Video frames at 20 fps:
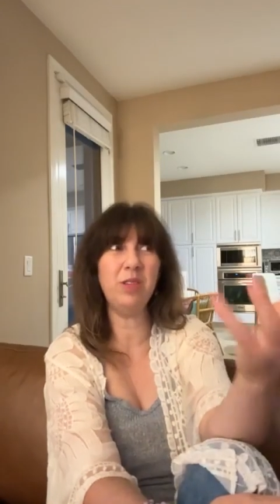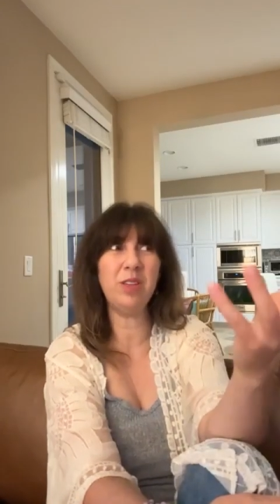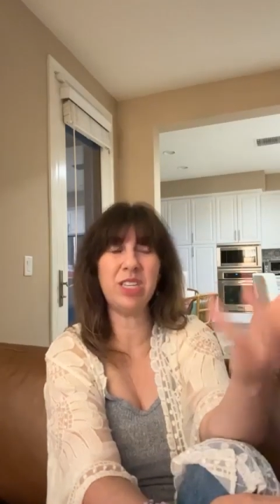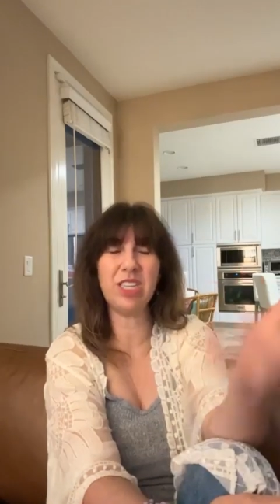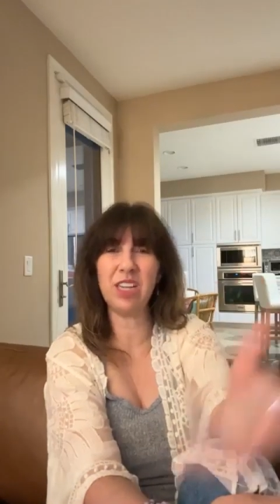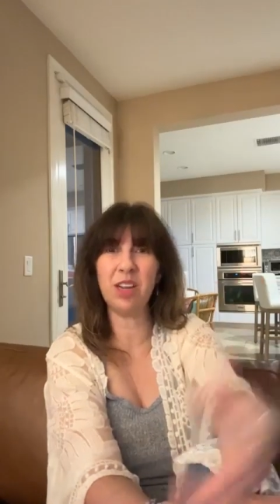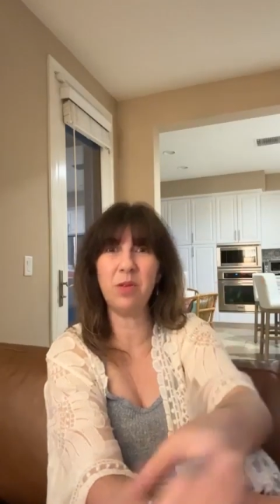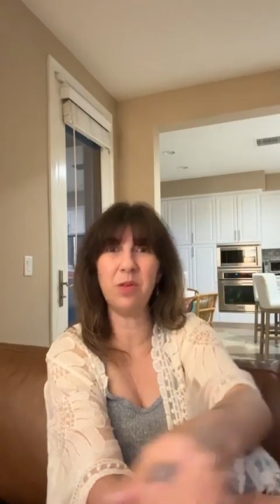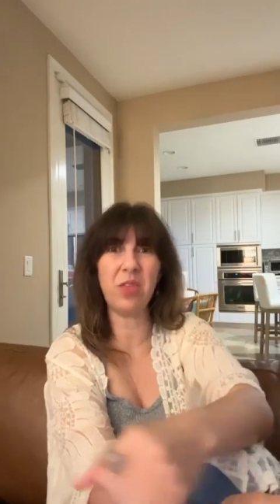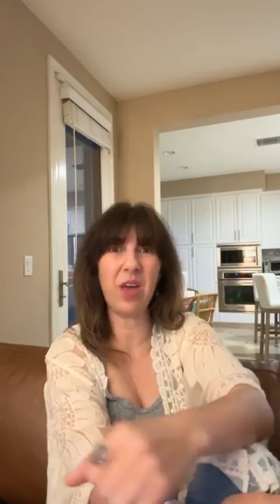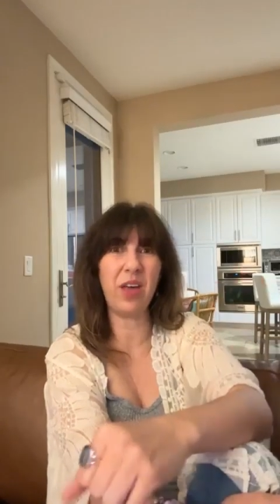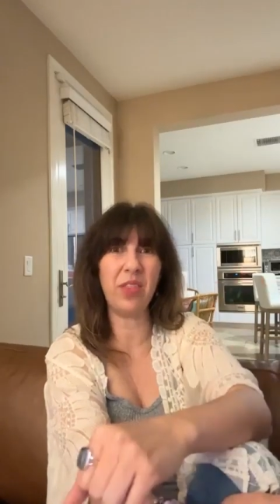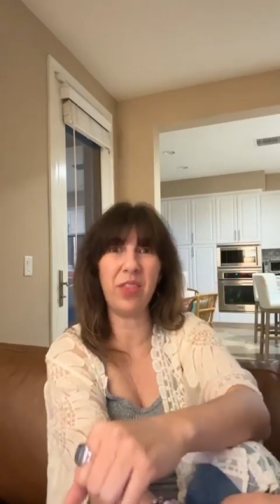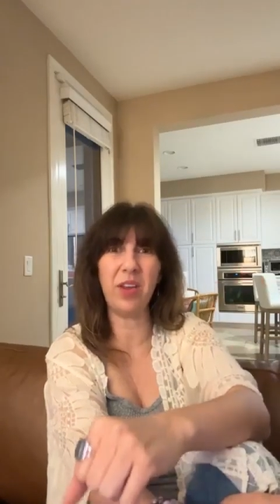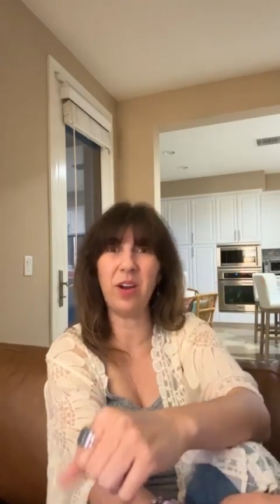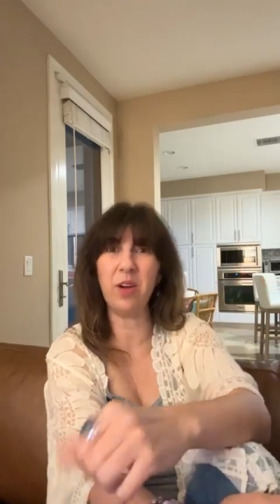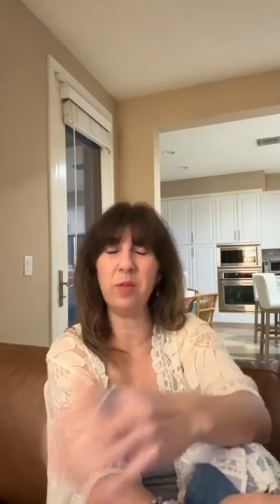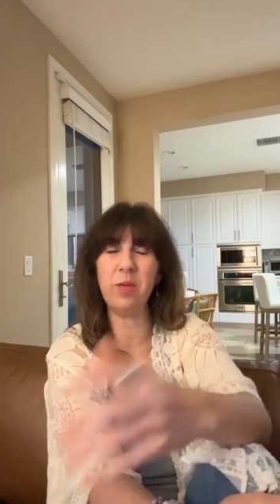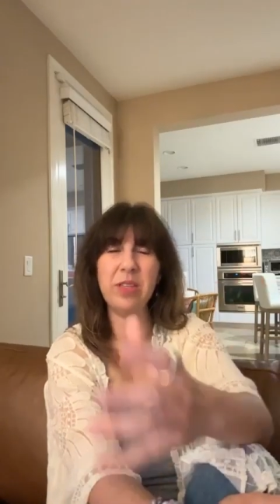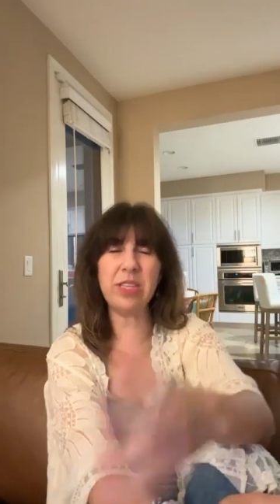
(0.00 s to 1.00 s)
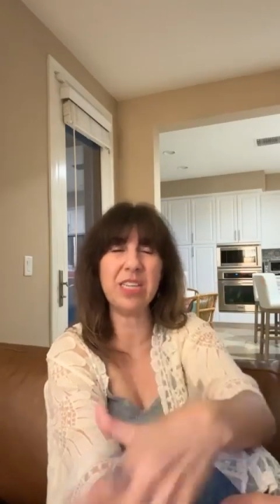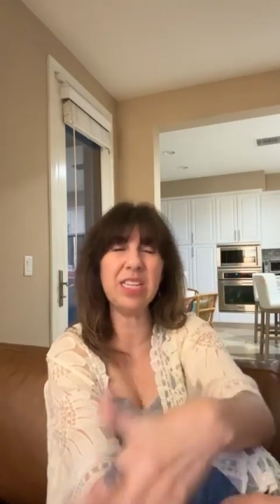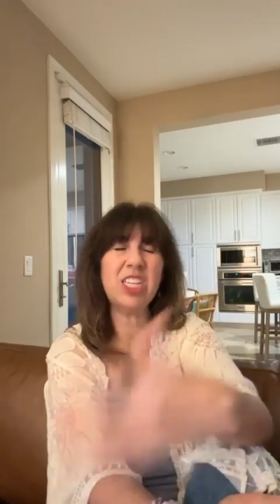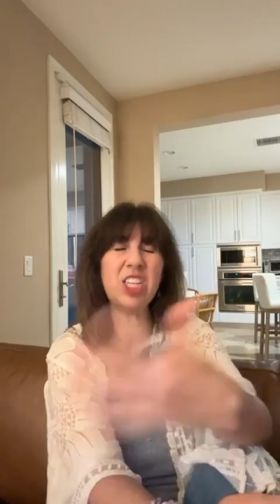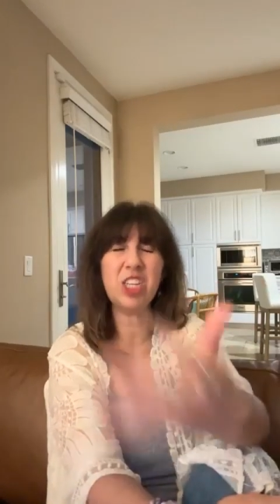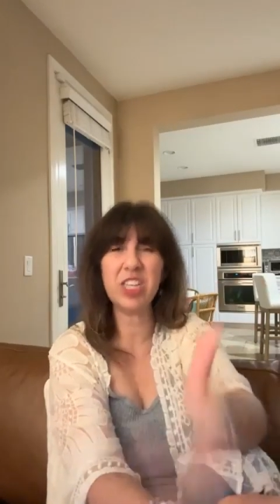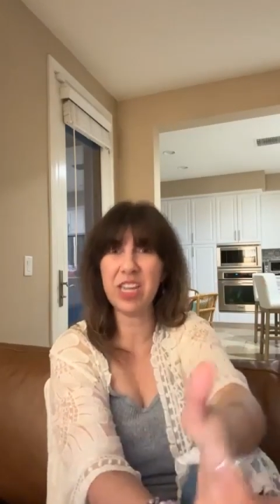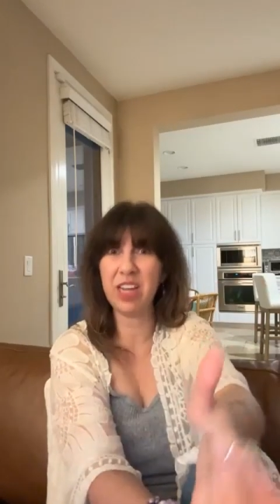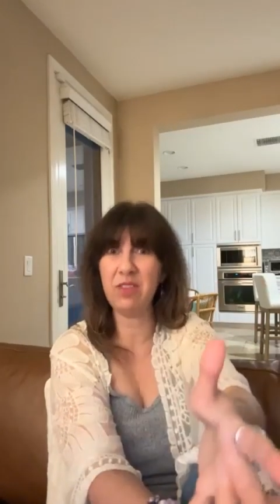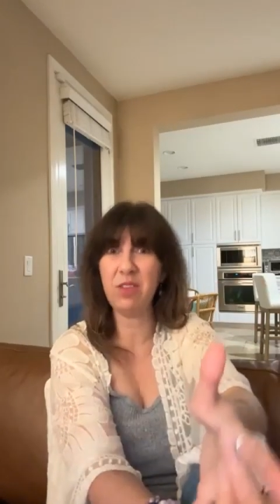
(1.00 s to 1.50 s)
you stick with that therapist
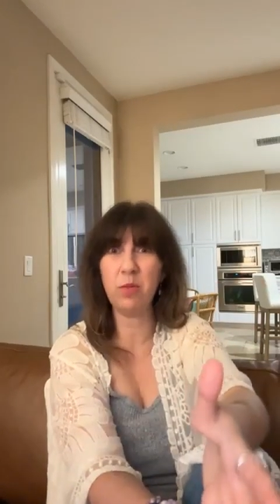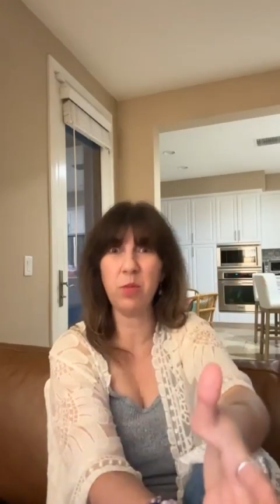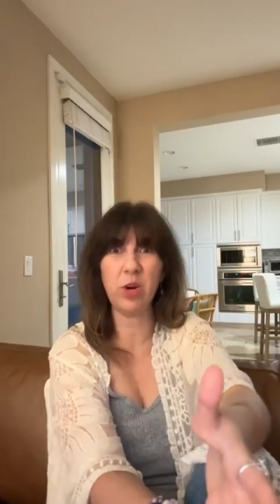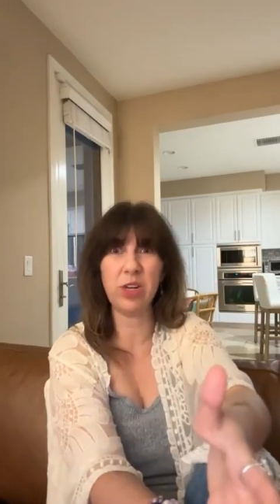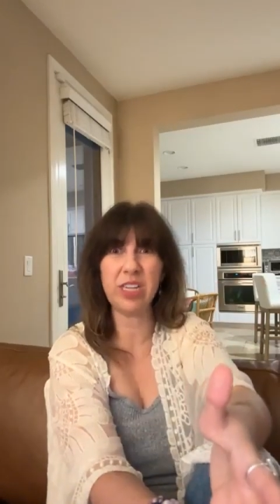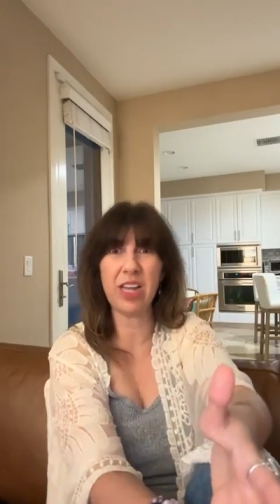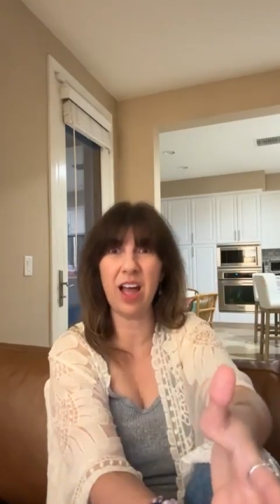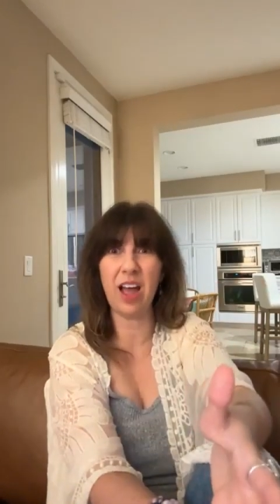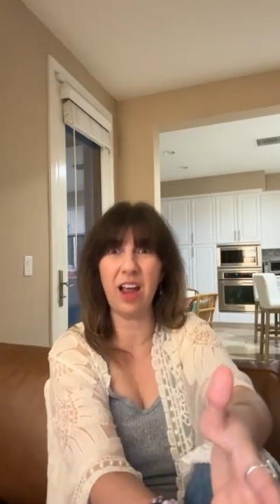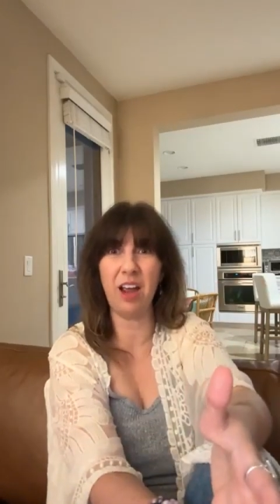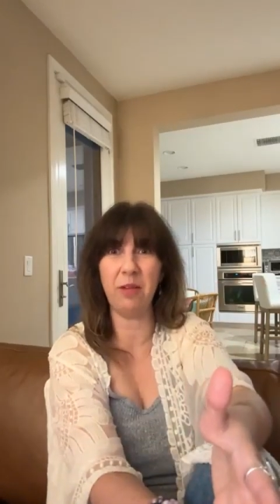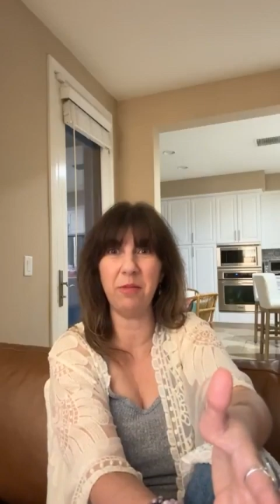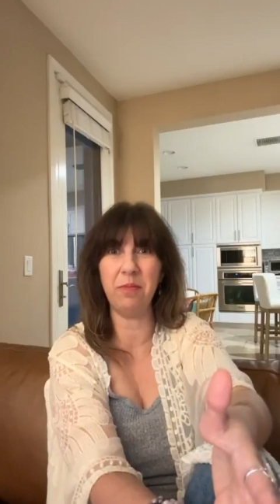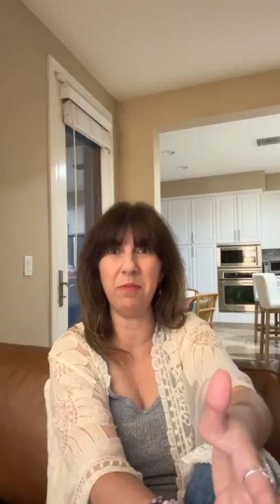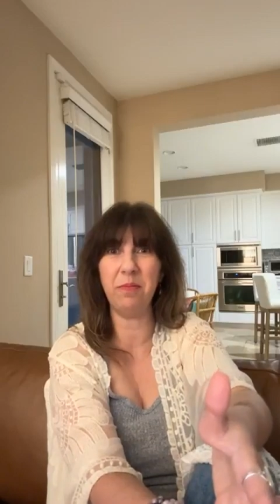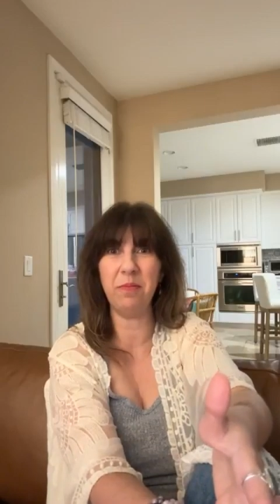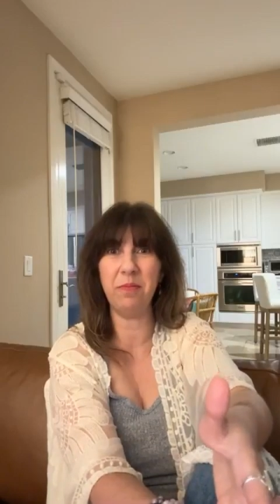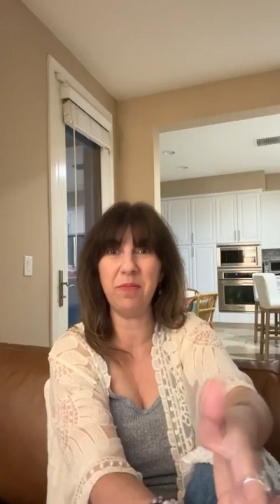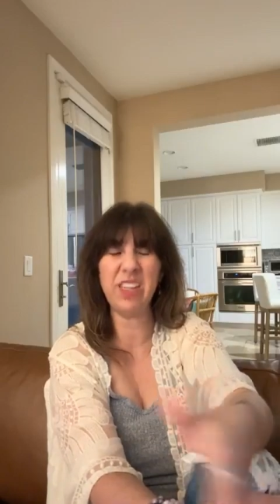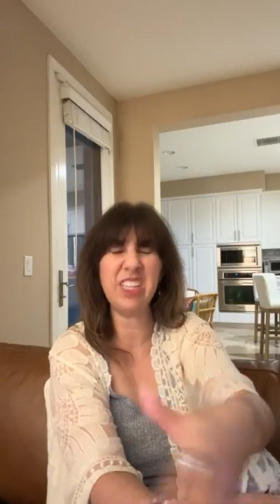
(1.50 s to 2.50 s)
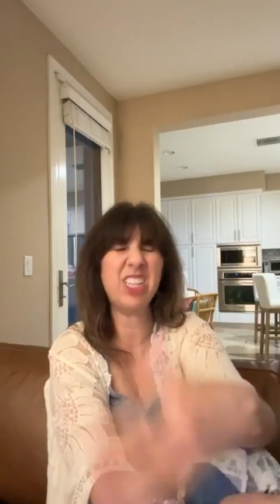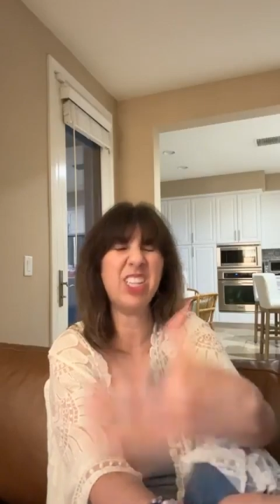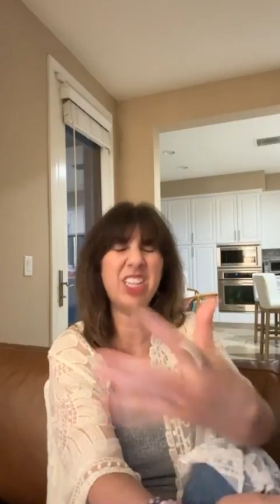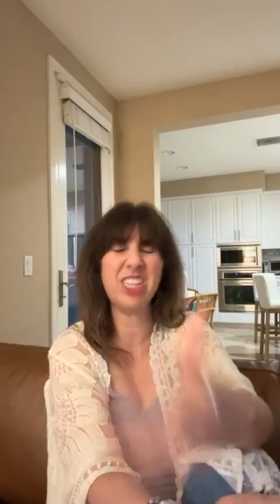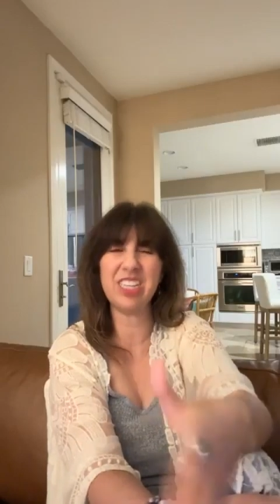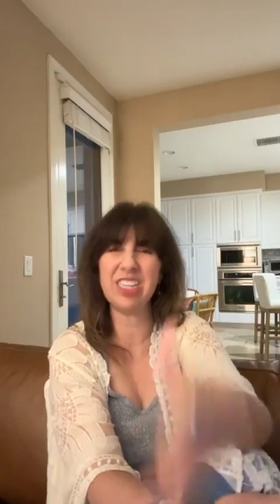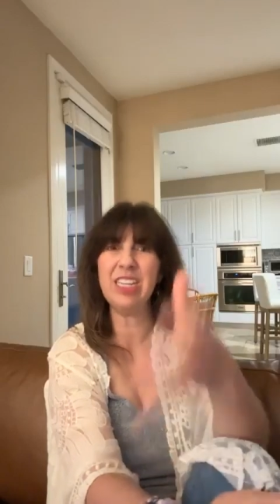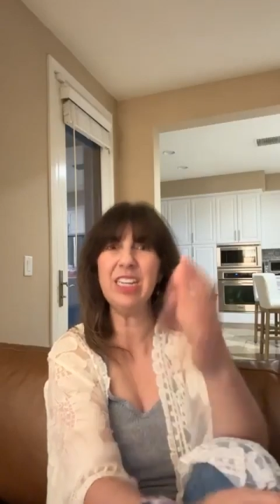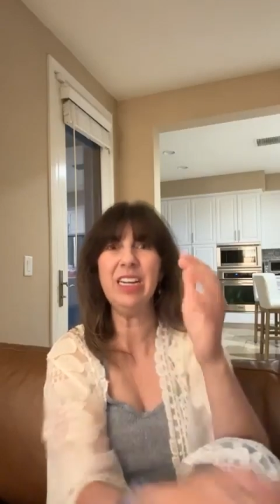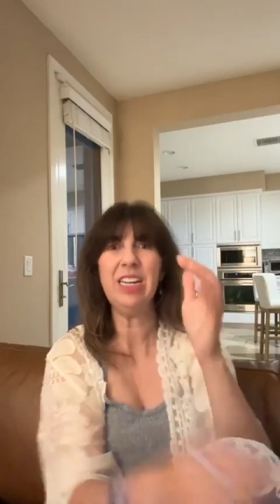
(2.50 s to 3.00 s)
let's just give it more time let's
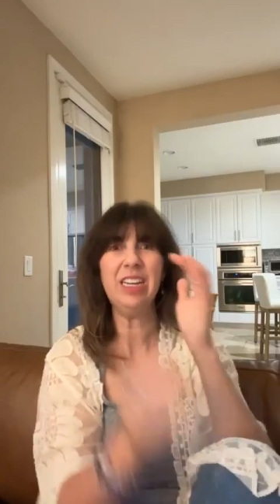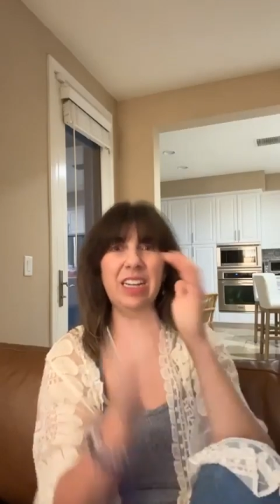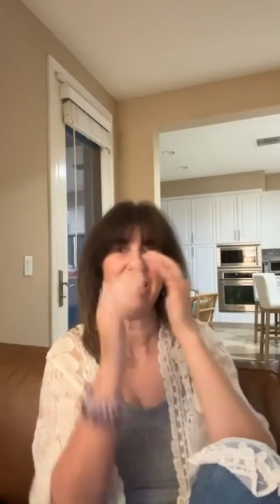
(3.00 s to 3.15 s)
just